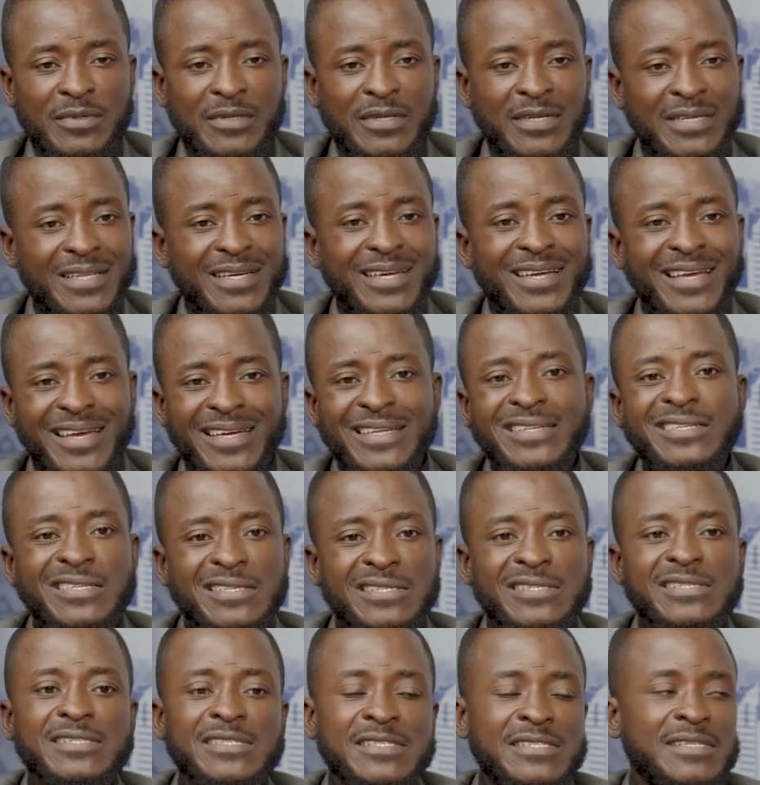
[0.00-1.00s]
Career
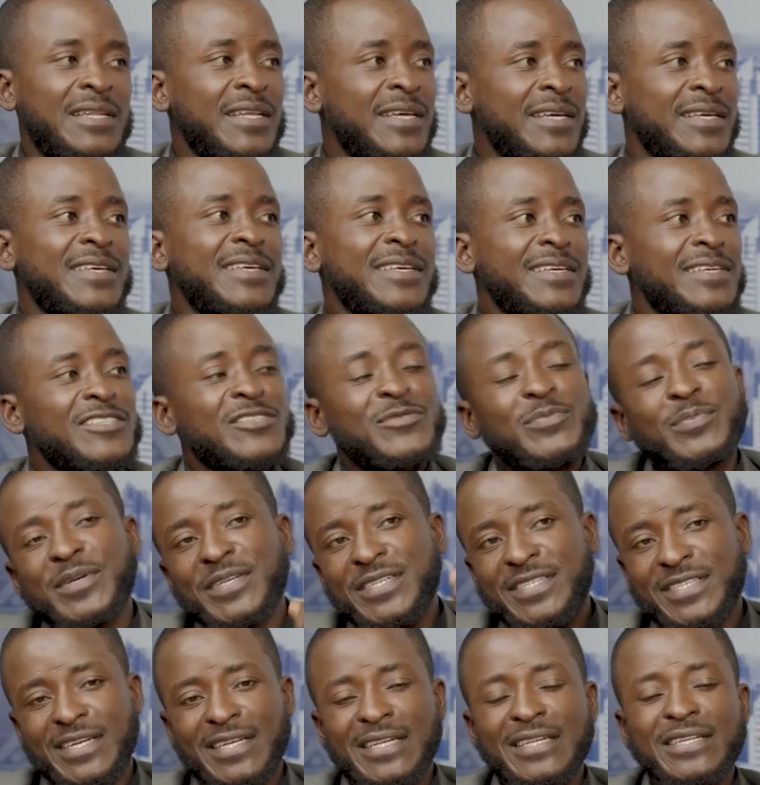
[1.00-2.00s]
guidance is lacking,
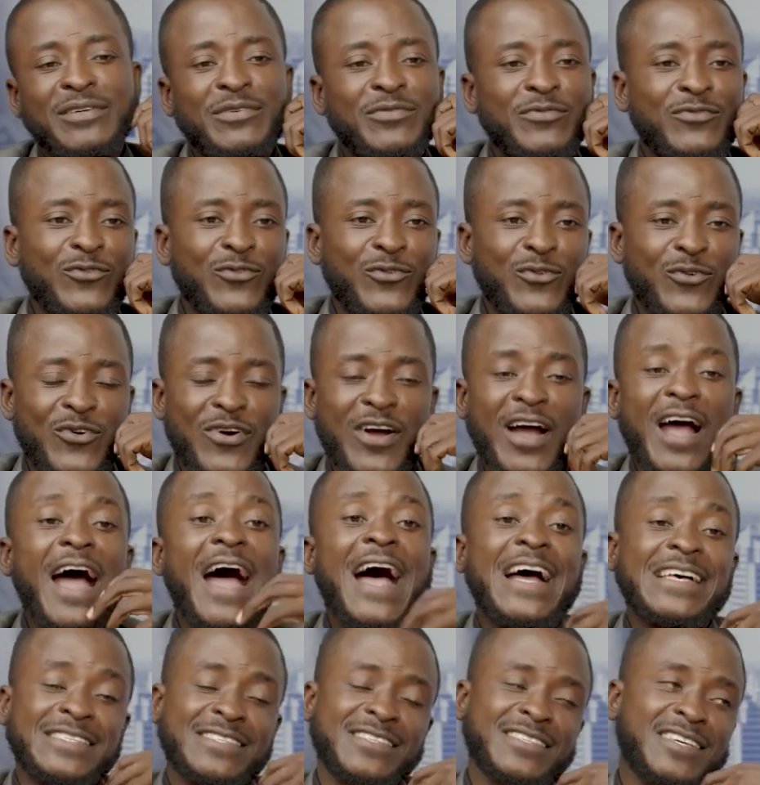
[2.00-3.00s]
especially for
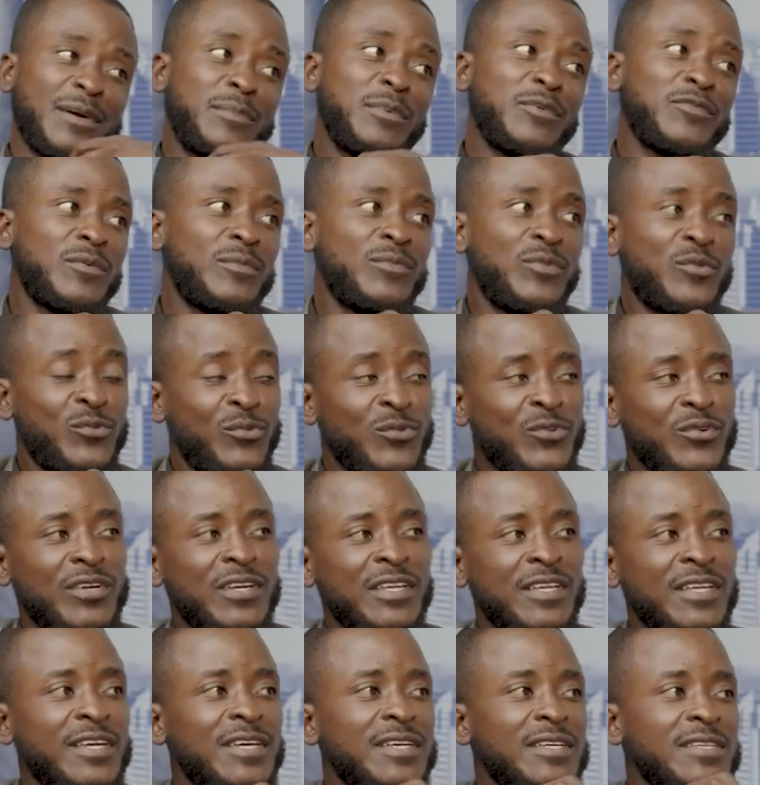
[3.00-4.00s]
us coming from the rural
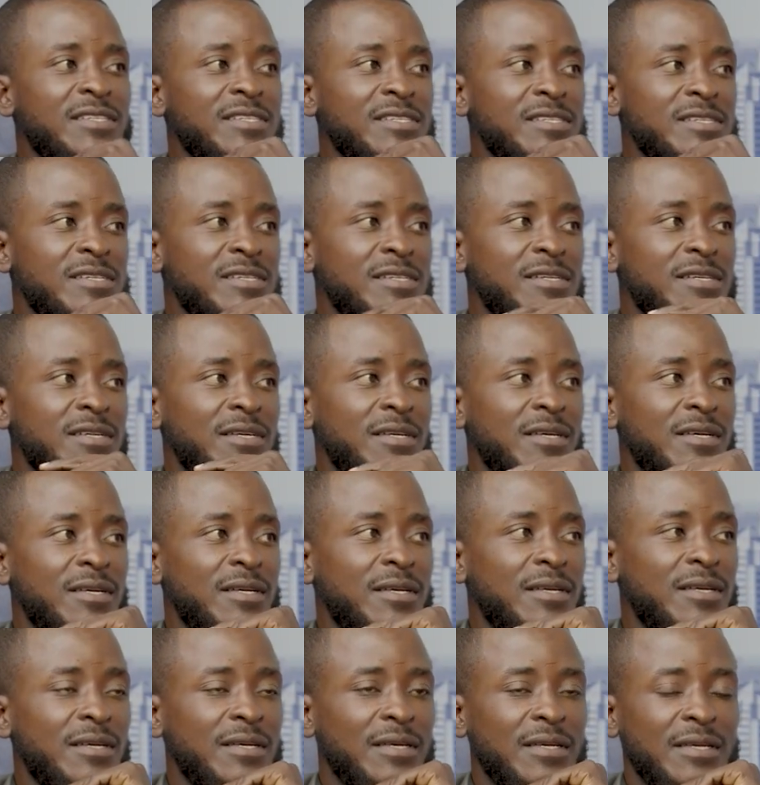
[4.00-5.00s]
areas.
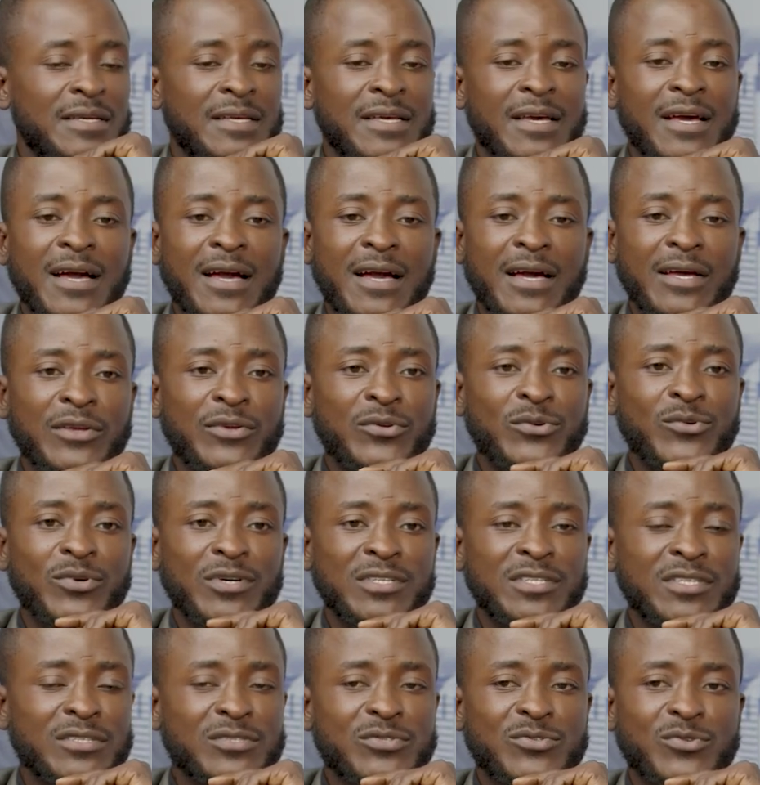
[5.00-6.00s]
Yeah, you
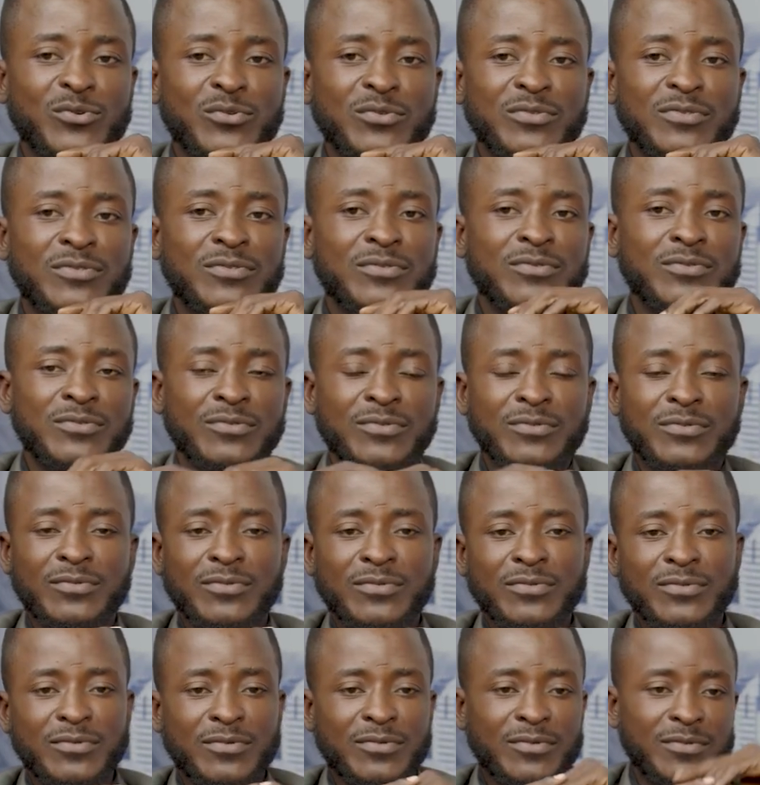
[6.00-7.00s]
are just told
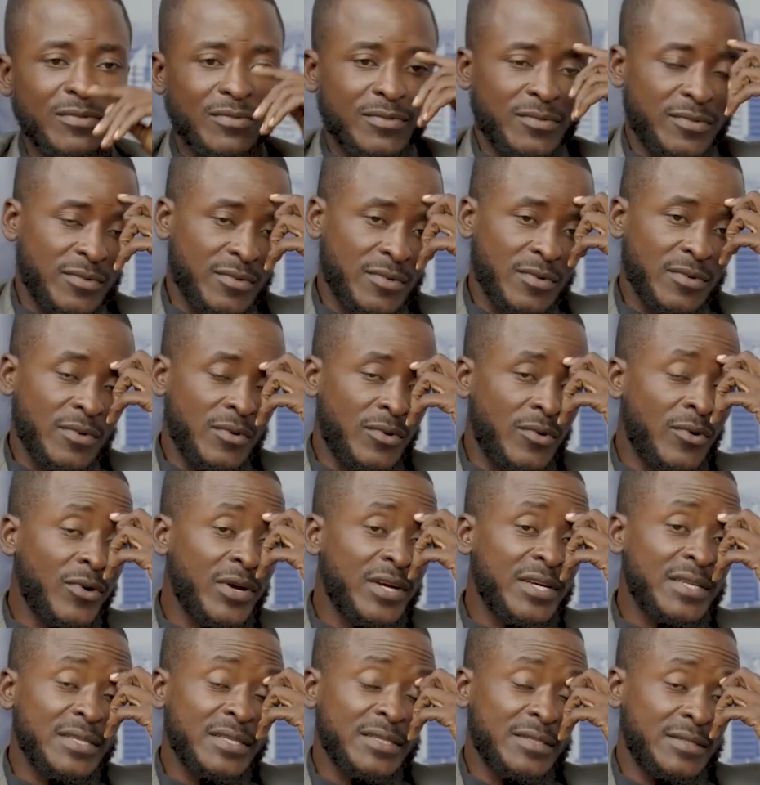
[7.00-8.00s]
to go
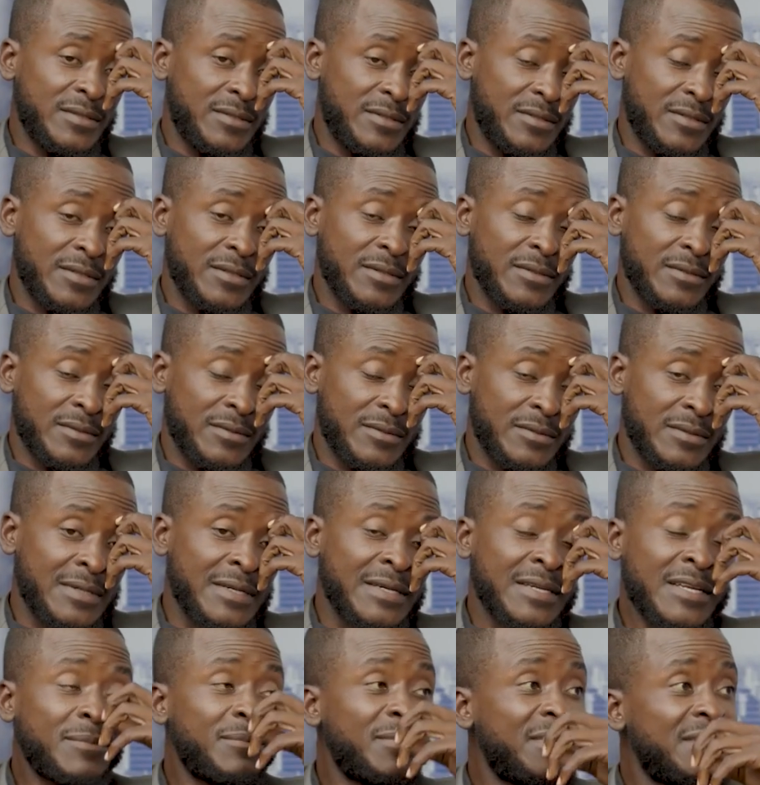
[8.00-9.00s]
and
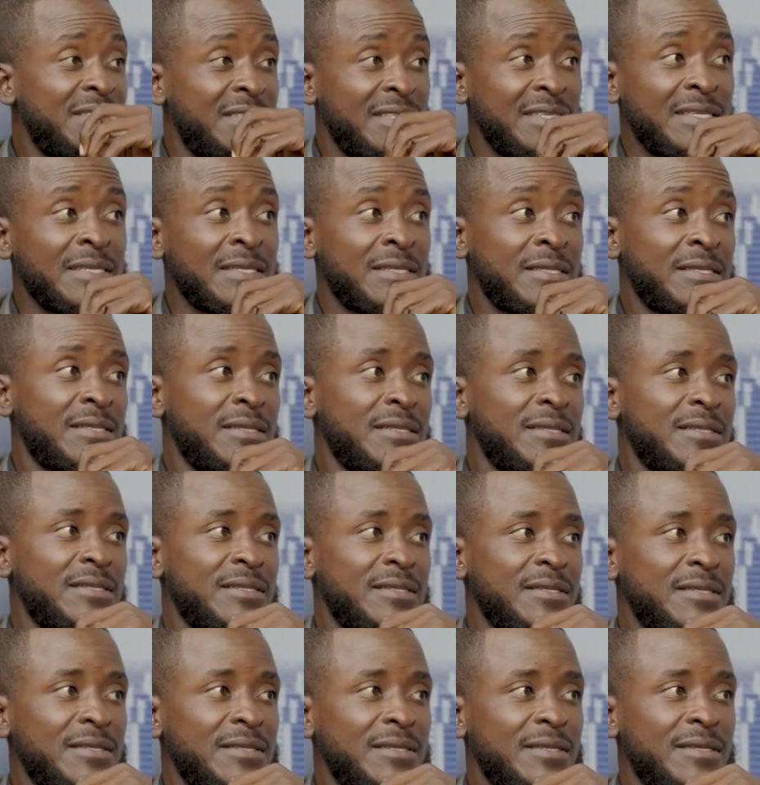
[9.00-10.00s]
grab a degree.
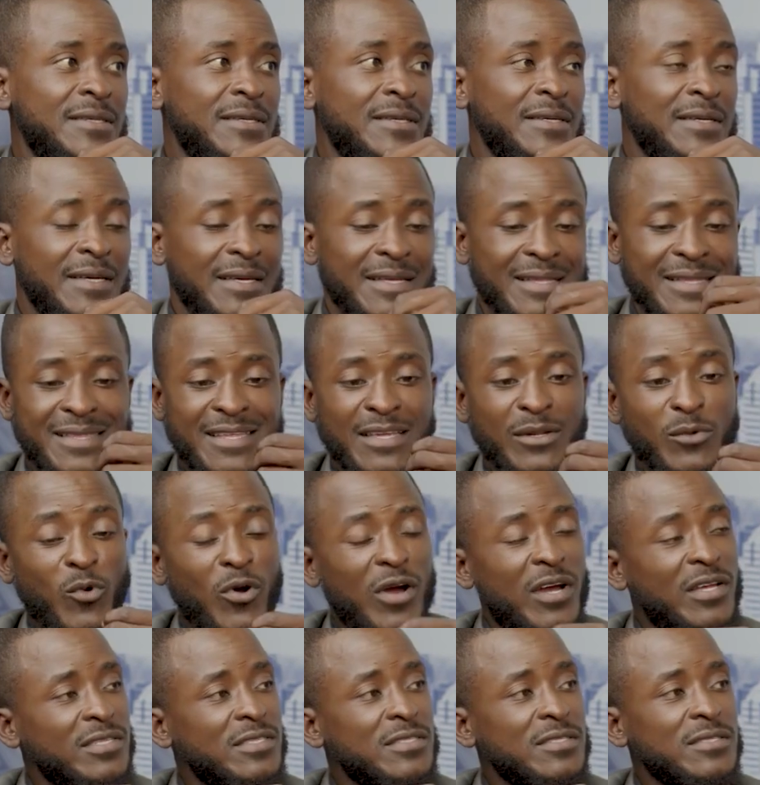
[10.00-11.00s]
Then
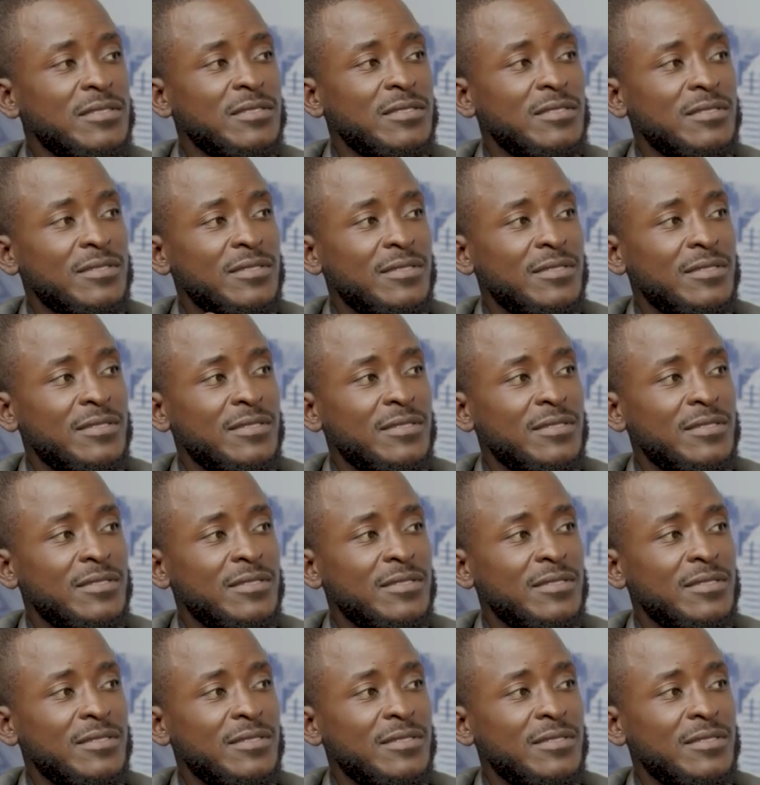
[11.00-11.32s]
what?